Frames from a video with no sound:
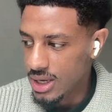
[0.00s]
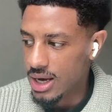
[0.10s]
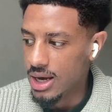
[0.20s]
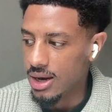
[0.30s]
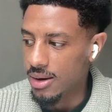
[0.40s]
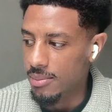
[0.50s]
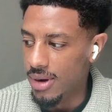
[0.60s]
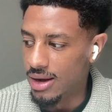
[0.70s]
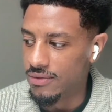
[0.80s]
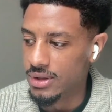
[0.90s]

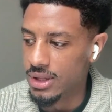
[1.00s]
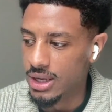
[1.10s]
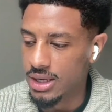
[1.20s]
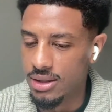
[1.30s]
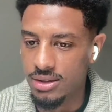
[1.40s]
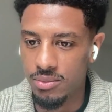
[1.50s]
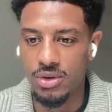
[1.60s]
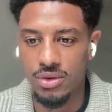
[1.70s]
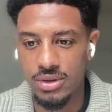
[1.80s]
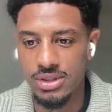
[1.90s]
I feel like
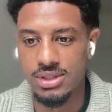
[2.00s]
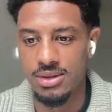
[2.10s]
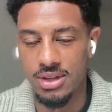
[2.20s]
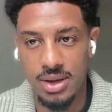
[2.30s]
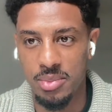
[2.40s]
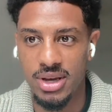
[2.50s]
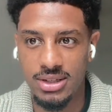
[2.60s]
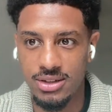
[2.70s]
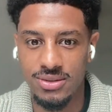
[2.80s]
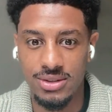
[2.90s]
recruiters get paid
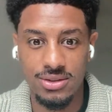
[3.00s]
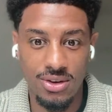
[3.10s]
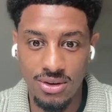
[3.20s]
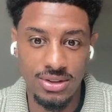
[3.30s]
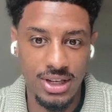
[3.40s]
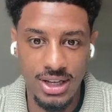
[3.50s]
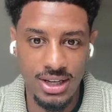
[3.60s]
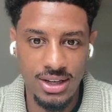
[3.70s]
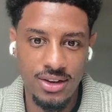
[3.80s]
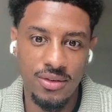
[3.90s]
to do this all day,
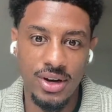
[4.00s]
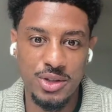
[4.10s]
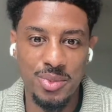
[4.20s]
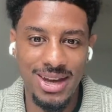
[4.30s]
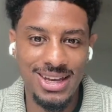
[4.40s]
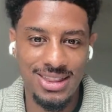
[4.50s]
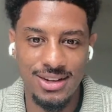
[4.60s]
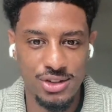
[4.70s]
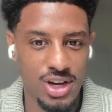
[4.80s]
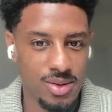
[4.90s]
right? So make
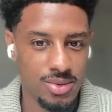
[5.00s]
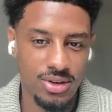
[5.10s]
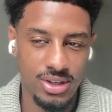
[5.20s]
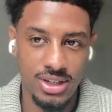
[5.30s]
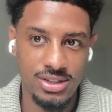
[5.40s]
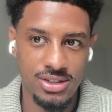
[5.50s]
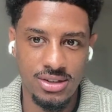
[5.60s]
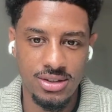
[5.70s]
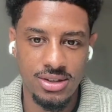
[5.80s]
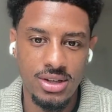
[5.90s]
their job
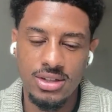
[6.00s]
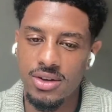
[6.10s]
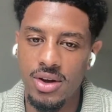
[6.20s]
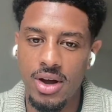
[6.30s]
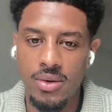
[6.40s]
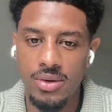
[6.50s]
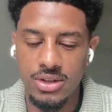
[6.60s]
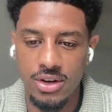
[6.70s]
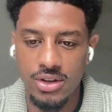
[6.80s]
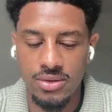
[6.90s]
easier. So I always
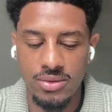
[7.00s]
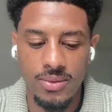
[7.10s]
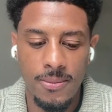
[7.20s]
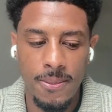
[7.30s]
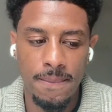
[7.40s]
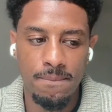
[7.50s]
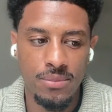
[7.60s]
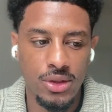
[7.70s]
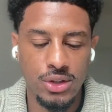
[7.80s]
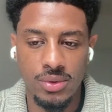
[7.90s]
argue
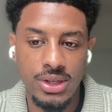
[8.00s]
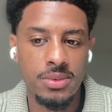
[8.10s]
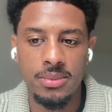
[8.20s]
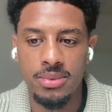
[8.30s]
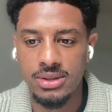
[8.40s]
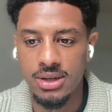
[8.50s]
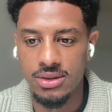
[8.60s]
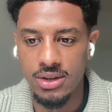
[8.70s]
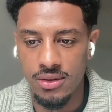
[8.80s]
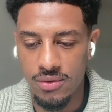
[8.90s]
there's resume books out
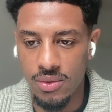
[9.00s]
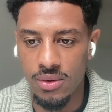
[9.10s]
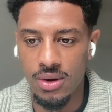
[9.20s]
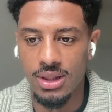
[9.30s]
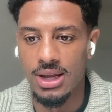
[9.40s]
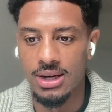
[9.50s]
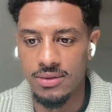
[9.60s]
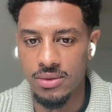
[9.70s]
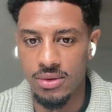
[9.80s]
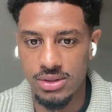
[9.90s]
there for a lot of
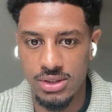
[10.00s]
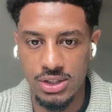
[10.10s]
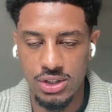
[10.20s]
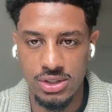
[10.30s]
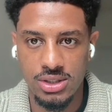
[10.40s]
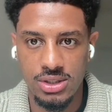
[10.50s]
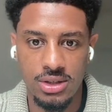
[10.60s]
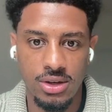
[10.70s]
different organizations.